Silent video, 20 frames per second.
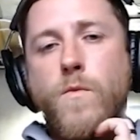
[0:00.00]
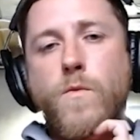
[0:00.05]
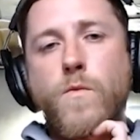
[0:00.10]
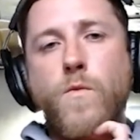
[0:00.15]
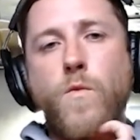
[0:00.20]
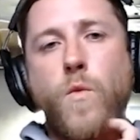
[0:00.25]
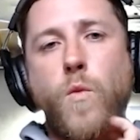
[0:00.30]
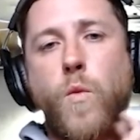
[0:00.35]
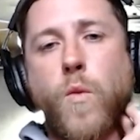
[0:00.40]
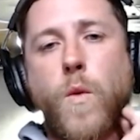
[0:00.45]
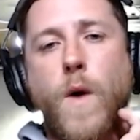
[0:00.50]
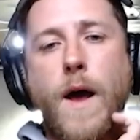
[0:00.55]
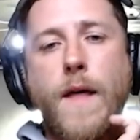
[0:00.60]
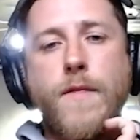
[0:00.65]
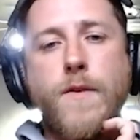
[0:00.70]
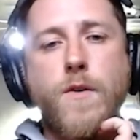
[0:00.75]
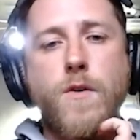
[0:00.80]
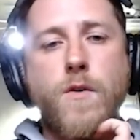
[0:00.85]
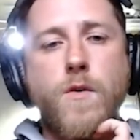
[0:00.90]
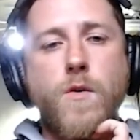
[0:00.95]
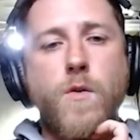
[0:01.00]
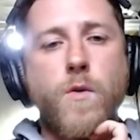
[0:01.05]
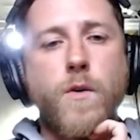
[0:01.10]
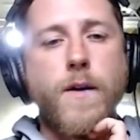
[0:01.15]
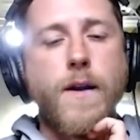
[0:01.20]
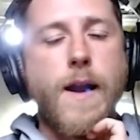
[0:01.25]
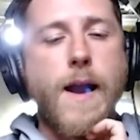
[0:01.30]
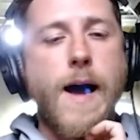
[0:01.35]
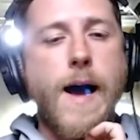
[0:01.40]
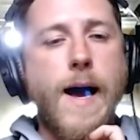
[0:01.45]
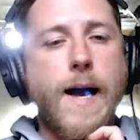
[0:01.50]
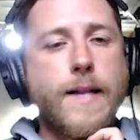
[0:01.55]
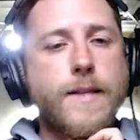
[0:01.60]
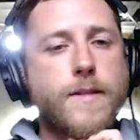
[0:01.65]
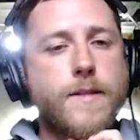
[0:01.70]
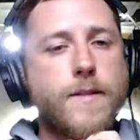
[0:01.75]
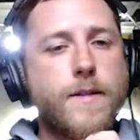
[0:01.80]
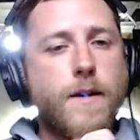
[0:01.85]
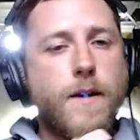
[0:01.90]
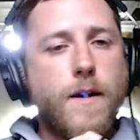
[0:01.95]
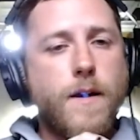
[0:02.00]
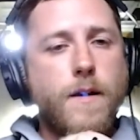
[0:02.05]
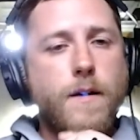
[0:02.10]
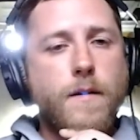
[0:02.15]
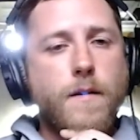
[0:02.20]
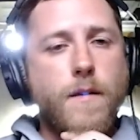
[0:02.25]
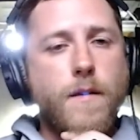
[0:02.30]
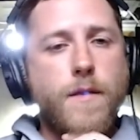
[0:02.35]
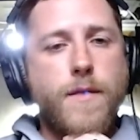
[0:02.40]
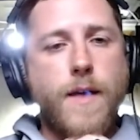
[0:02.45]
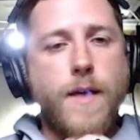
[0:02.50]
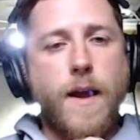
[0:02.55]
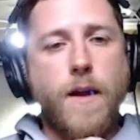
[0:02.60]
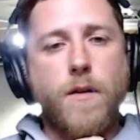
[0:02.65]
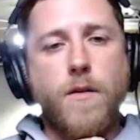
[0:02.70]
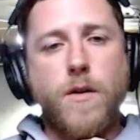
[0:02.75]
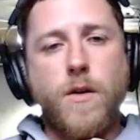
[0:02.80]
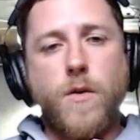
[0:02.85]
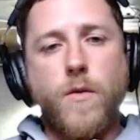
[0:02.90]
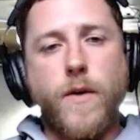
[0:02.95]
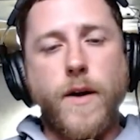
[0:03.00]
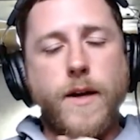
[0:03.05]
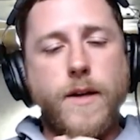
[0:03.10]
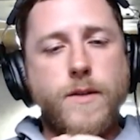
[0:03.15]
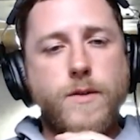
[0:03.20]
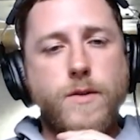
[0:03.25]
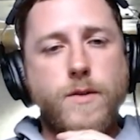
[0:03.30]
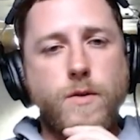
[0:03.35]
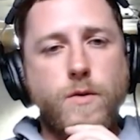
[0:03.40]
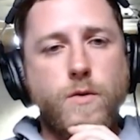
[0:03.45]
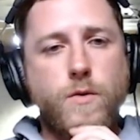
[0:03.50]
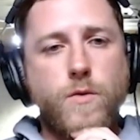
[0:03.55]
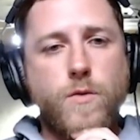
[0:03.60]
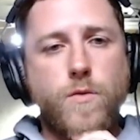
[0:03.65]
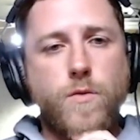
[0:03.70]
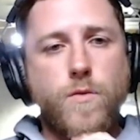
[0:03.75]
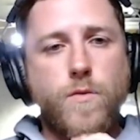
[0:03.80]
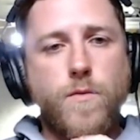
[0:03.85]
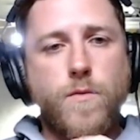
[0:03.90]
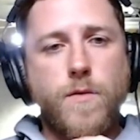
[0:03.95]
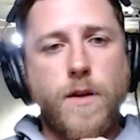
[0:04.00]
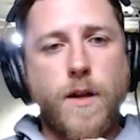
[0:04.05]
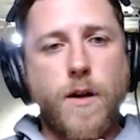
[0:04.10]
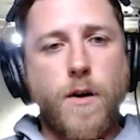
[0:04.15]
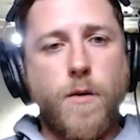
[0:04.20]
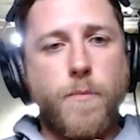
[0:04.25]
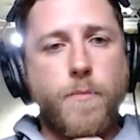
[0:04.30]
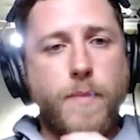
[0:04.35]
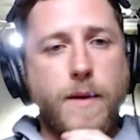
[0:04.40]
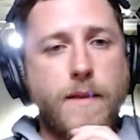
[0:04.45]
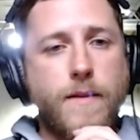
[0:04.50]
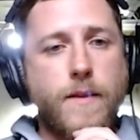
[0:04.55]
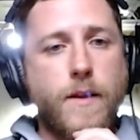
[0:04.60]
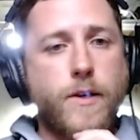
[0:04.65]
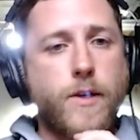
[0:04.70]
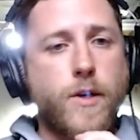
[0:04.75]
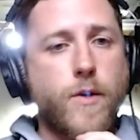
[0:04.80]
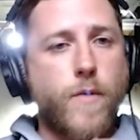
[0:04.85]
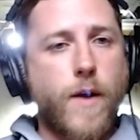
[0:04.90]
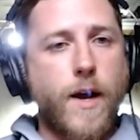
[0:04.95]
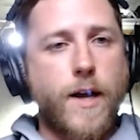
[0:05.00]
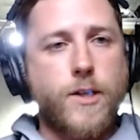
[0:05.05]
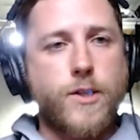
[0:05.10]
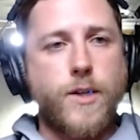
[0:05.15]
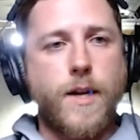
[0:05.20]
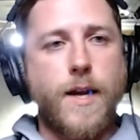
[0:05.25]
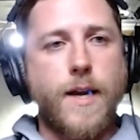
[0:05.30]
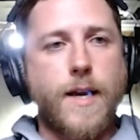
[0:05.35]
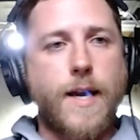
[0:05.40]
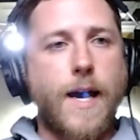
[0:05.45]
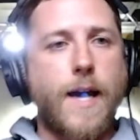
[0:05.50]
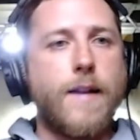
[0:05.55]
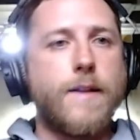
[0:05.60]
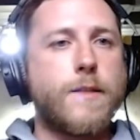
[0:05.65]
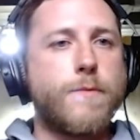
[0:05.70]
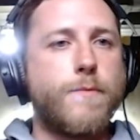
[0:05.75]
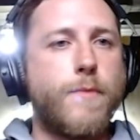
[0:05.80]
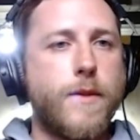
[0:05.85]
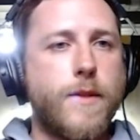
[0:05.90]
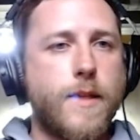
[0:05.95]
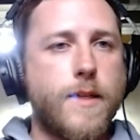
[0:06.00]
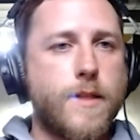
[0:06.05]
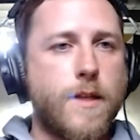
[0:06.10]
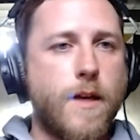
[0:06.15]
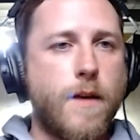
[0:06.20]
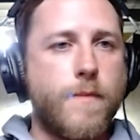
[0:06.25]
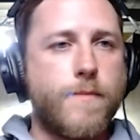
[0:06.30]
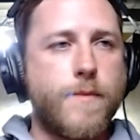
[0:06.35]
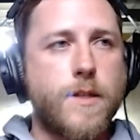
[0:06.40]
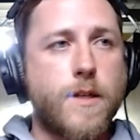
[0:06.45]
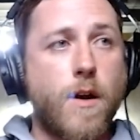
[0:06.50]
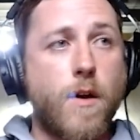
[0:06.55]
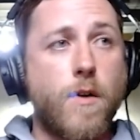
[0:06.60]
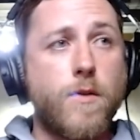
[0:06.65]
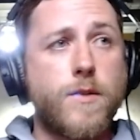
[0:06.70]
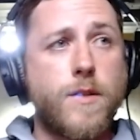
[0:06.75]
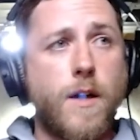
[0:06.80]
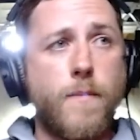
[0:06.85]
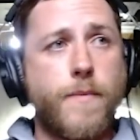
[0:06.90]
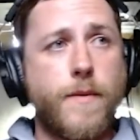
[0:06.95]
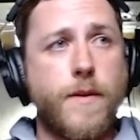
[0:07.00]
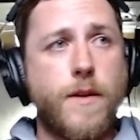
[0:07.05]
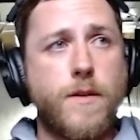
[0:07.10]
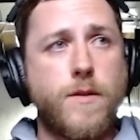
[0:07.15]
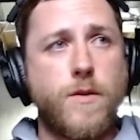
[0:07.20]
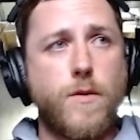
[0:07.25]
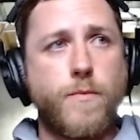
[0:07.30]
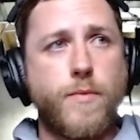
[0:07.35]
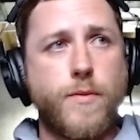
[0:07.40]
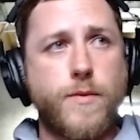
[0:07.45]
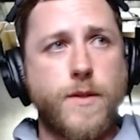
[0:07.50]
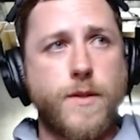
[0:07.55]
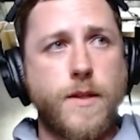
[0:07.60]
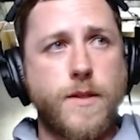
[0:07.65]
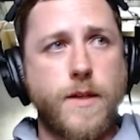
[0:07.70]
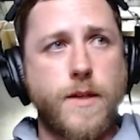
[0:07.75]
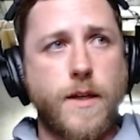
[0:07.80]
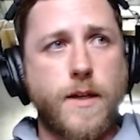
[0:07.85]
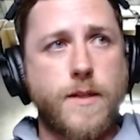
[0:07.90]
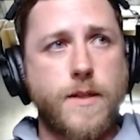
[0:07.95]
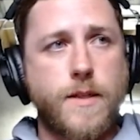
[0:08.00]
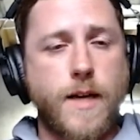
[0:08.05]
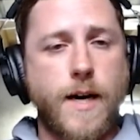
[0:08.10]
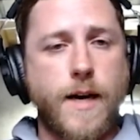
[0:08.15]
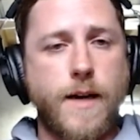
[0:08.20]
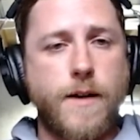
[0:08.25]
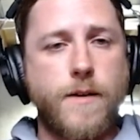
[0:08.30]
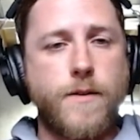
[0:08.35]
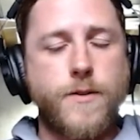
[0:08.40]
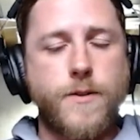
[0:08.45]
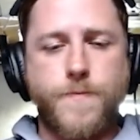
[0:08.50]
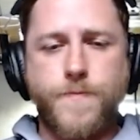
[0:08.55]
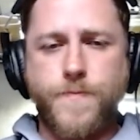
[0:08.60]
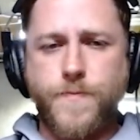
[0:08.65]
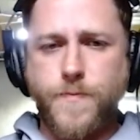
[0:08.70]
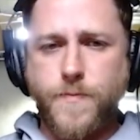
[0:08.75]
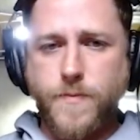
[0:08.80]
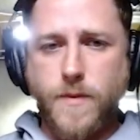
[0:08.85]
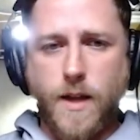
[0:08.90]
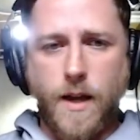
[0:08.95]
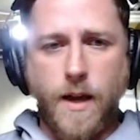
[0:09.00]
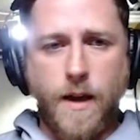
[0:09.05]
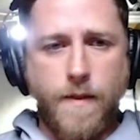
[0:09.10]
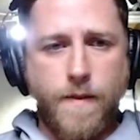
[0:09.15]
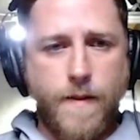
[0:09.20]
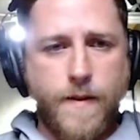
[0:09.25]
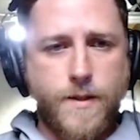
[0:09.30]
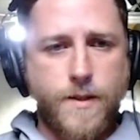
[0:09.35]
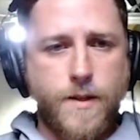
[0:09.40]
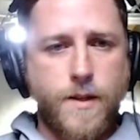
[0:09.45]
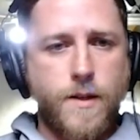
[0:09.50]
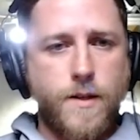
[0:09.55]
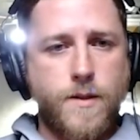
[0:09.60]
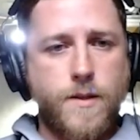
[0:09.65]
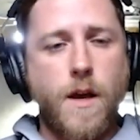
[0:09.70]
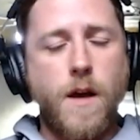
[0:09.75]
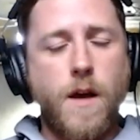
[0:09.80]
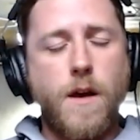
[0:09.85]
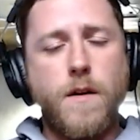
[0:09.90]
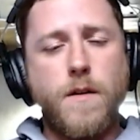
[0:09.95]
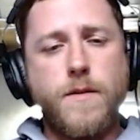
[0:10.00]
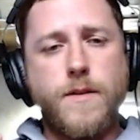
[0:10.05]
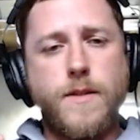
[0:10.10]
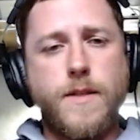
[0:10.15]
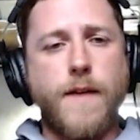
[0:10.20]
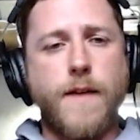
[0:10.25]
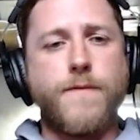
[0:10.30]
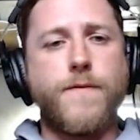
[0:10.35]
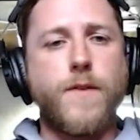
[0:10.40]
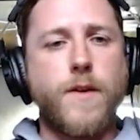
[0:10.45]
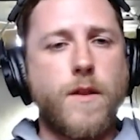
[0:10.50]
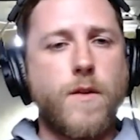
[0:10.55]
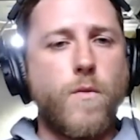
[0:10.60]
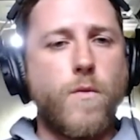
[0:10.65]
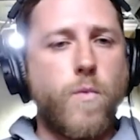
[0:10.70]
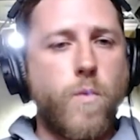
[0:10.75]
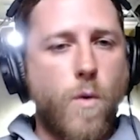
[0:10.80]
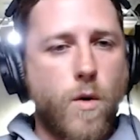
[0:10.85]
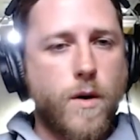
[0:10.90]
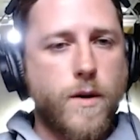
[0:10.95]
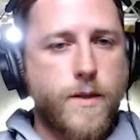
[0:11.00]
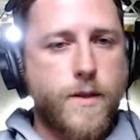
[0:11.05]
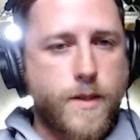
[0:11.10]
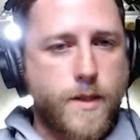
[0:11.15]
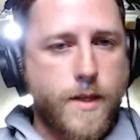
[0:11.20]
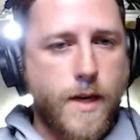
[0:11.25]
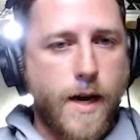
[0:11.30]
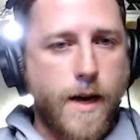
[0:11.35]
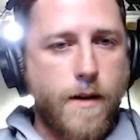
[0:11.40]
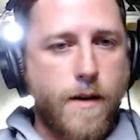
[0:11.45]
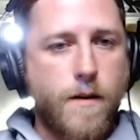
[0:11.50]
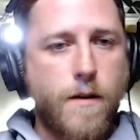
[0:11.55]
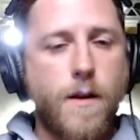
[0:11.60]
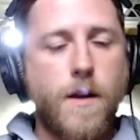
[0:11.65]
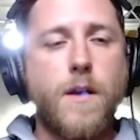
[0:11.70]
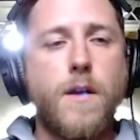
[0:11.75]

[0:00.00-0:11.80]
Whether or not they are going to, be the direction. I kind of split these cards up into 2 distinct styles. And this is definitely the ward style.